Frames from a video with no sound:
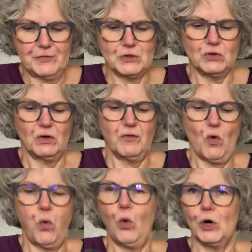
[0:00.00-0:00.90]
They're sort of
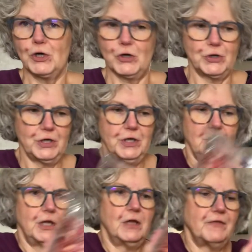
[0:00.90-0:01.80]
quartered,
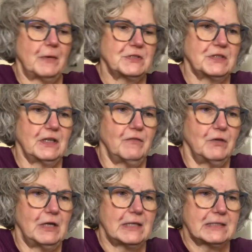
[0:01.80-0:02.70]
if I was to give you
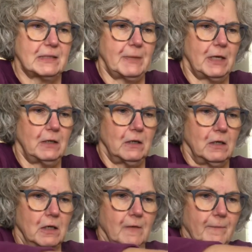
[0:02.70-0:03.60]
an estimate.
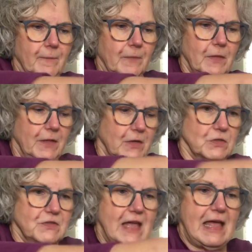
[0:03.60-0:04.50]

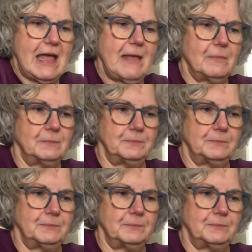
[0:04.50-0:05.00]
There's that.